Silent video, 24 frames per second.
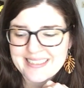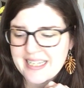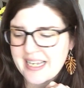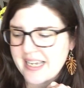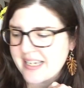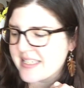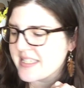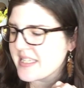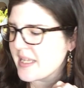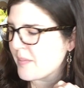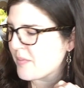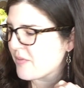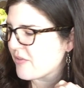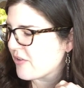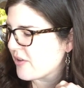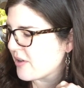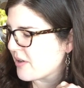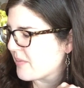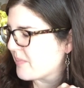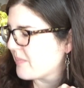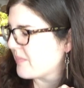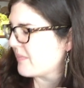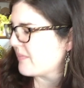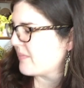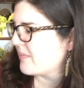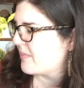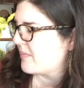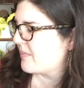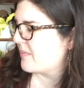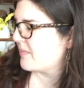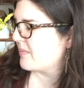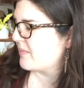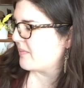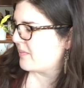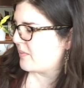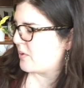except for
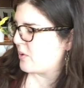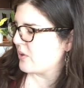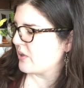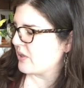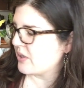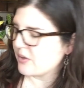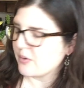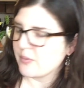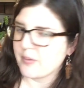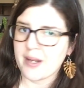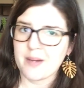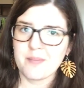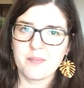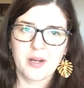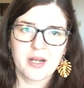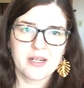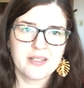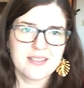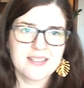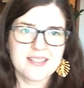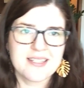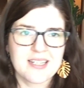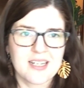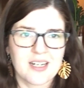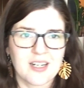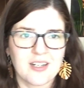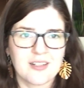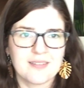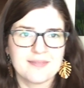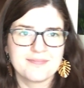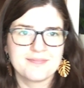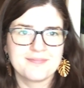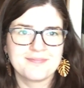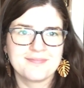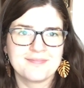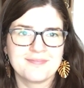poor little red buttons here
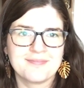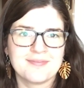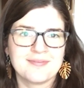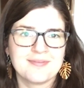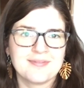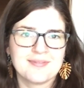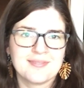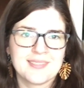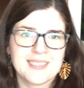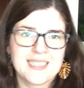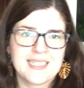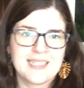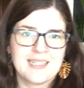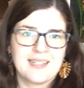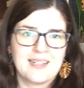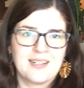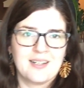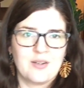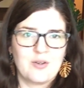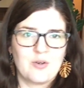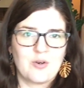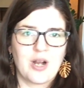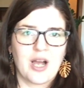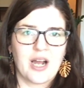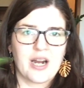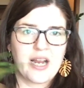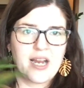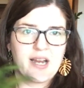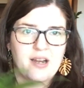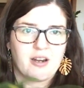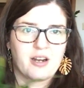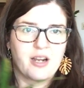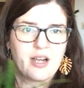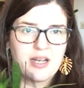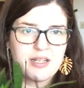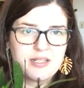who got a
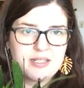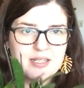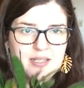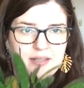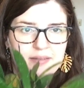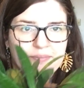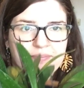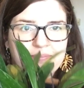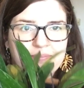haircut.